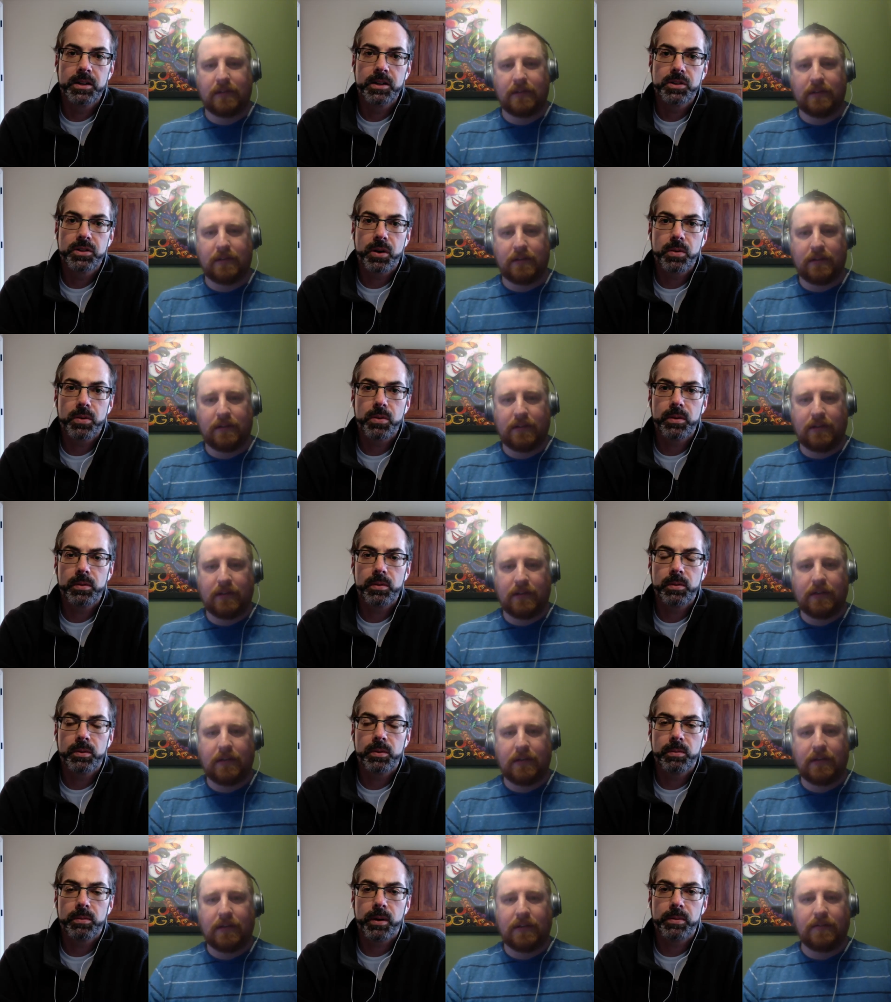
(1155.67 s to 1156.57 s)
Speaker 1: So,
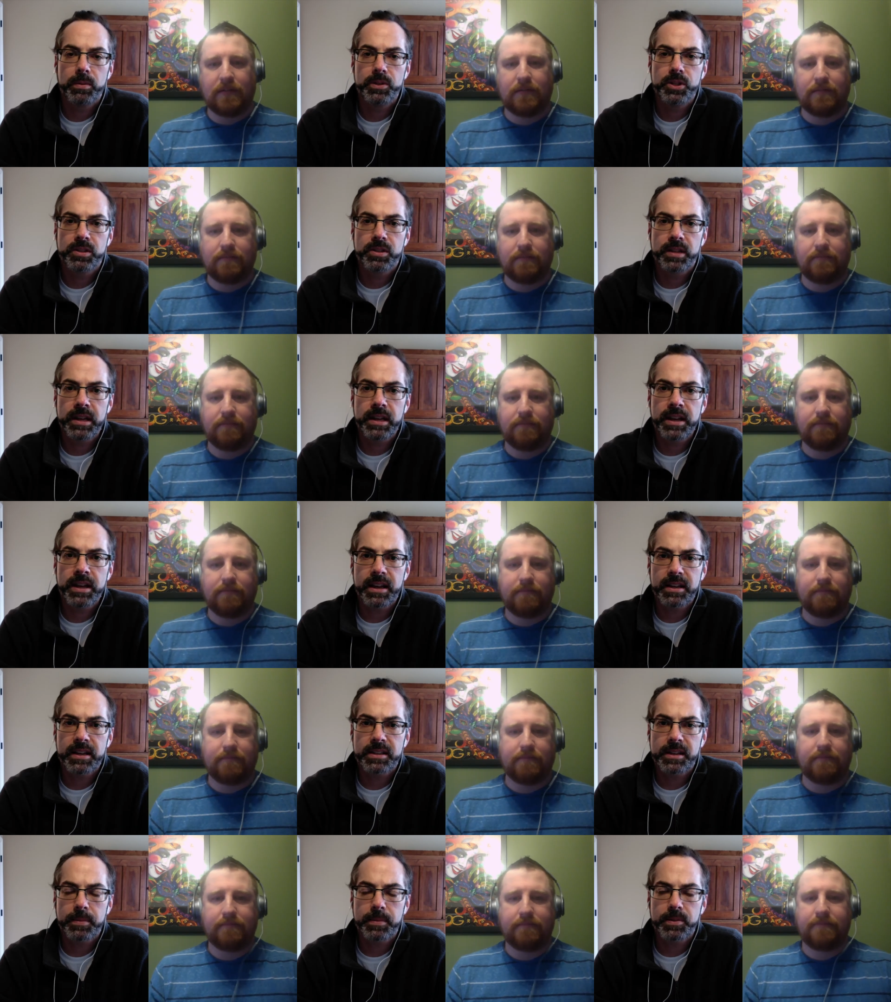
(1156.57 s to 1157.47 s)
what would you say
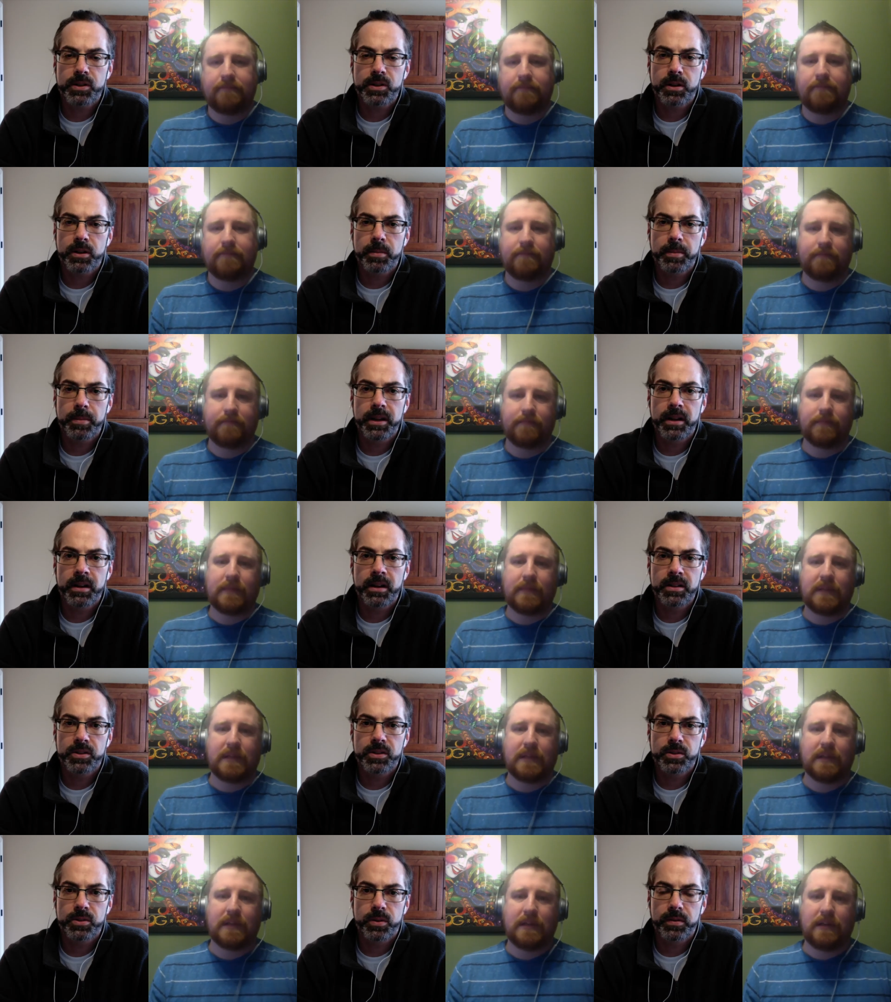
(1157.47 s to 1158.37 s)
next steps are
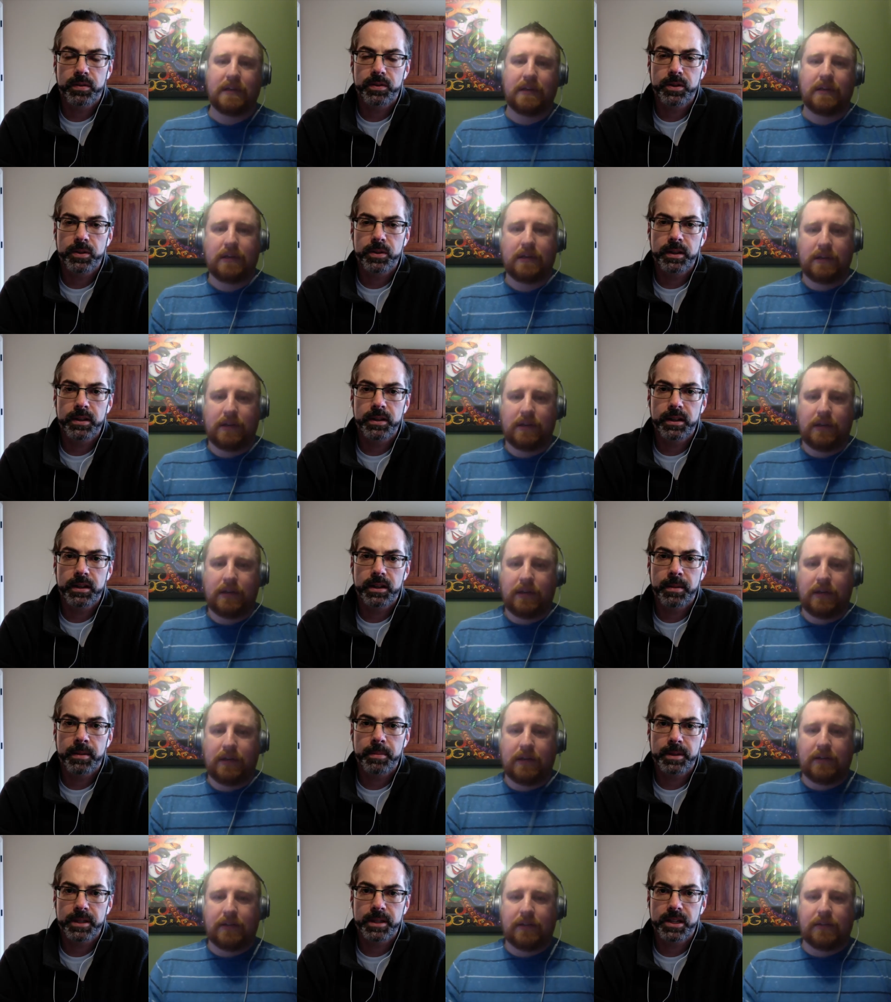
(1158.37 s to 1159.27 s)
beyond sort of doing the
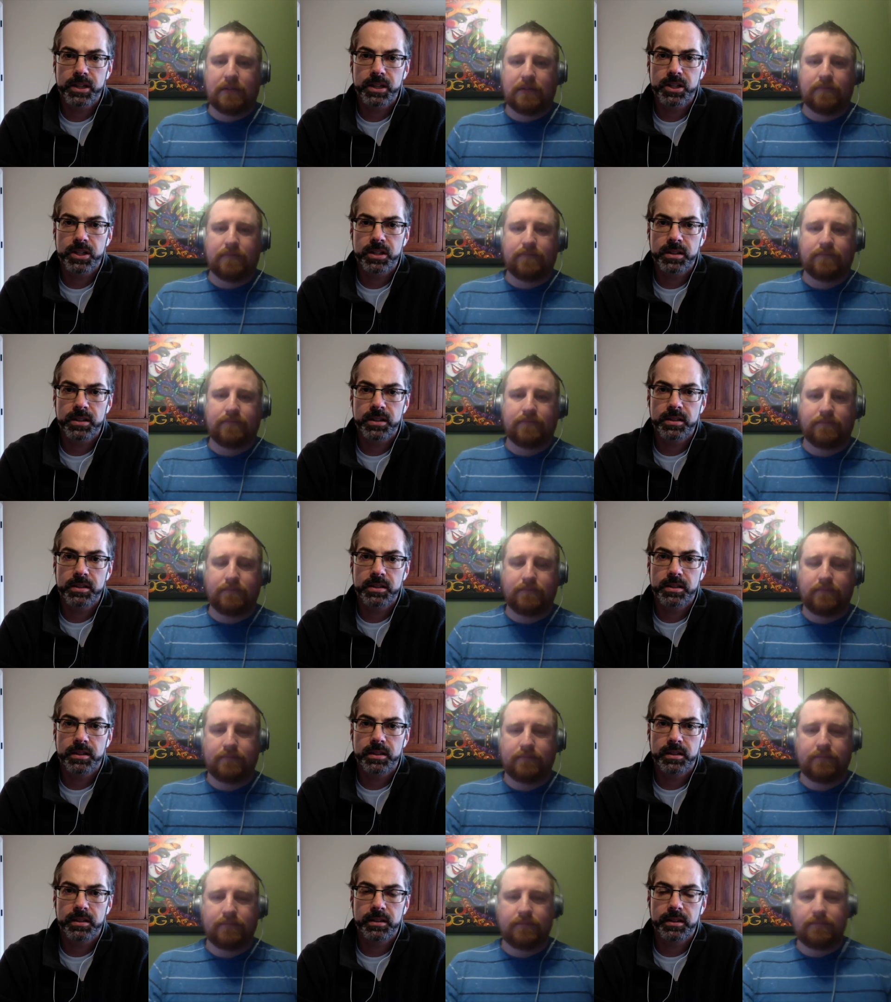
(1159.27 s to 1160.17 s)
competitions
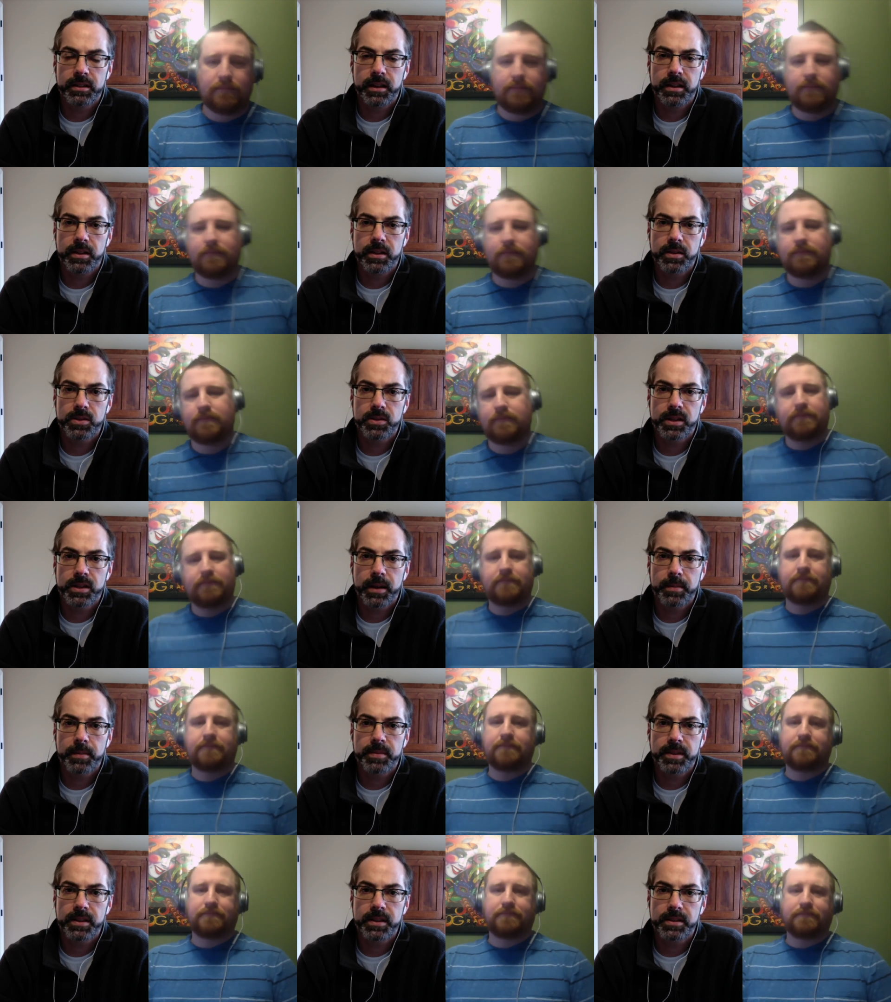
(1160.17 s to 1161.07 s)
and, and those
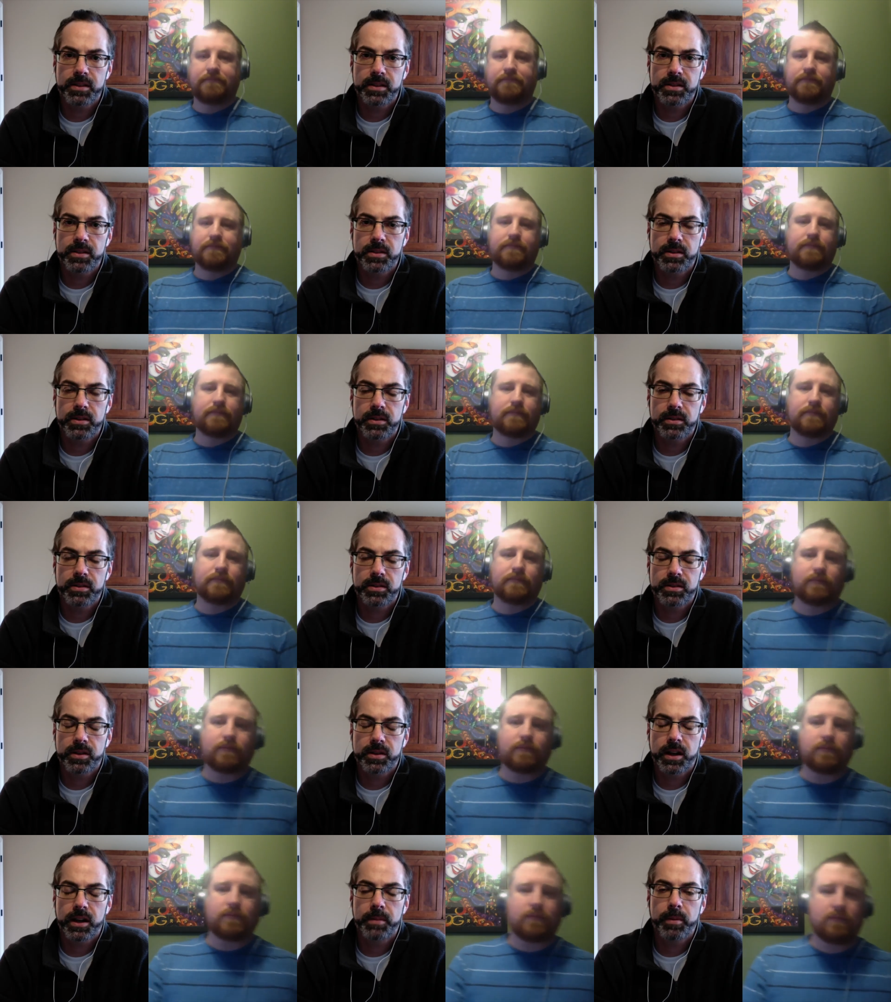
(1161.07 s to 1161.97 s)
type things? Is there does
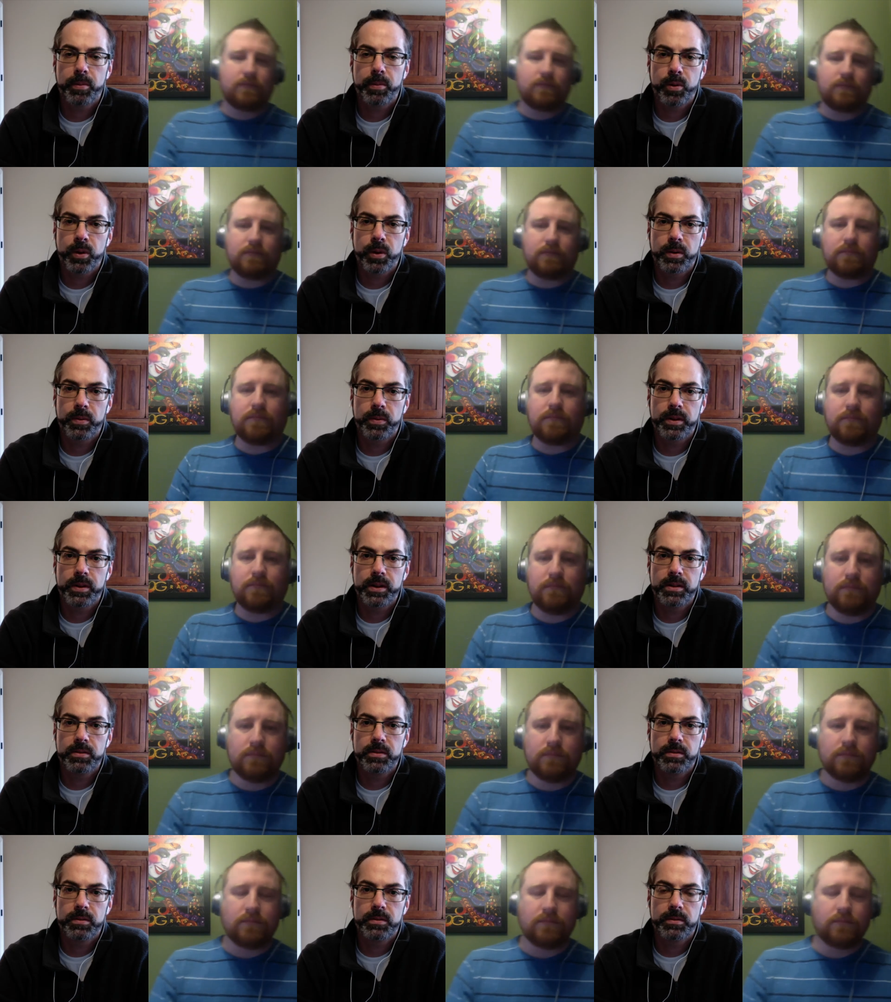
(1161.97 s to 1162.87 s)
there come a point when
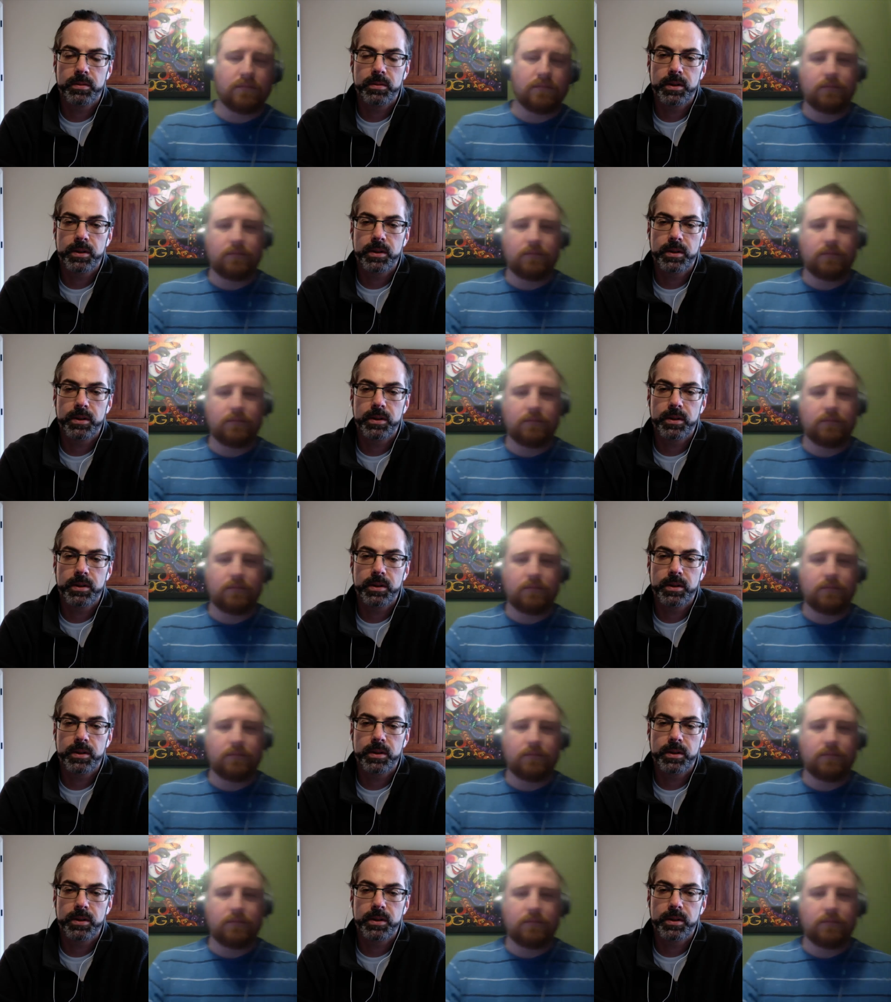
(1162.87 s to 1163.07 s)
you where